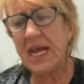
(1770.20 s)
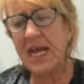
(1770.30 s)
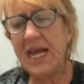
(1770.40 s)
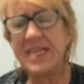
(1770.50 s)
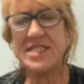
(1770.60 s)

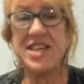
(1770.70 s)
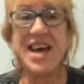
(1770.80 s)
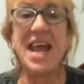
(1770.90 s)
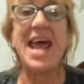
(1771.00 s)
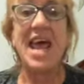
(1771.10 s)
it's not a
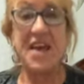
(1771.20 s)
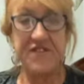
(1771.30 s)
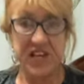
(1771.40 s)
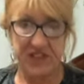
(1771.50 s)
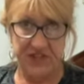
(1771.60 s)

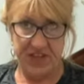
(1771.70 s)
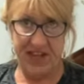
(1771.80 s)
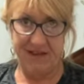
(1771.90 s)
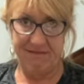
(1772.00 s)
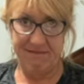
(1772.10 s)
heavy thing,
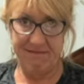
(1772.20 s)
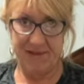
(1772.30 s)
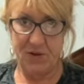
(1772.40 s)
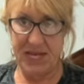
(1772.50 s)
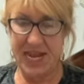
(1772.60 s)

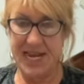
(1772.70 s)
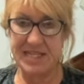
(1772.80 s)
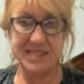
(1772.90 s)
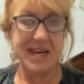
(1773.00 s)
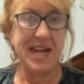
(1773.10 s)
okay? It's
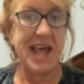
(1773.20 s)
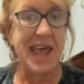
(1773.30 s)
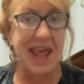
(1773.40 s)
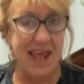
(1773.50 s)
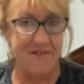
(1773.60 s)
not a
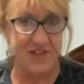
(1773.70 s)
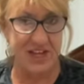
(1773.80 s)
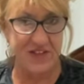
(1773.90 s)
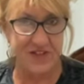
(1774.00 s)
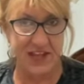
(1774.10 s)
heavy
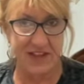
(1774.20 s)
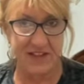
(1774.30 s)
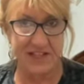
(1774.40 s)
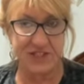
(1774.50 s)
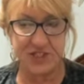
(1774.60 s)
thing,
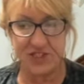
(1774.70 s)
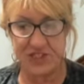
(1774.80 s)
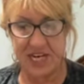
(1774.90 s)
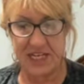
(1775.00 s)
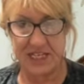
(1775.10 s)
this
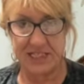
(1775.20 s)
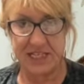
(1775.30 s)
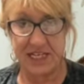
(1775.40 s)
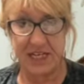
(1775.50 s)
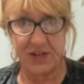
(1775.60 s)
jealousy.
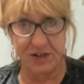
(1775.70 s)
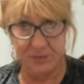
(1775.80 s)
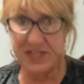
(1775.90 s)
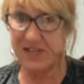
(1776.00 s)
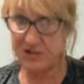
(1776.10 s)
It could be
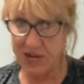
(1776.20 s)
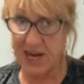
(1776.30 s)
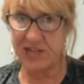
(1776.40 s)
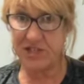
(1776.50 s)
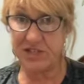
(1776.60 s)
an
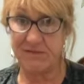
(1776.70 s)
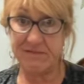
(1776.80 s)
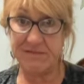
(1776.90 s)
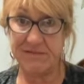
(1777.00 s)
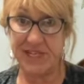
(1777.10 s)
attraction,
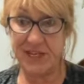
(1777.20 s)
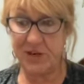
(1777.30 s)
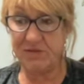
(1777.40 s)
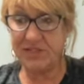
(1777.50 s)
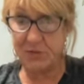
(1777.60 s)
you know,
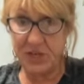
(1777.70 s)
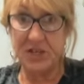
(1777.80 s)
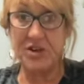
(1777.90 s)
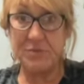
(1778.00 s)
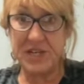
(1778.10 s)
someone
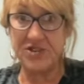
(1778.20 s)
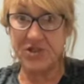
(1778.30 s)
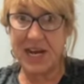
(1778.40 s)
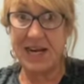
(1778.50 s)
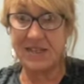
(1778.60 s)
could be
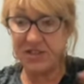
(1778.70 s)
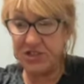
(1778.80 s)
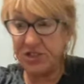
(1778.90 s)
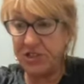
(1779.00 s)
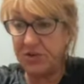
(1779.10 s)
attracted to
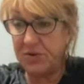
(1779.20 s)
you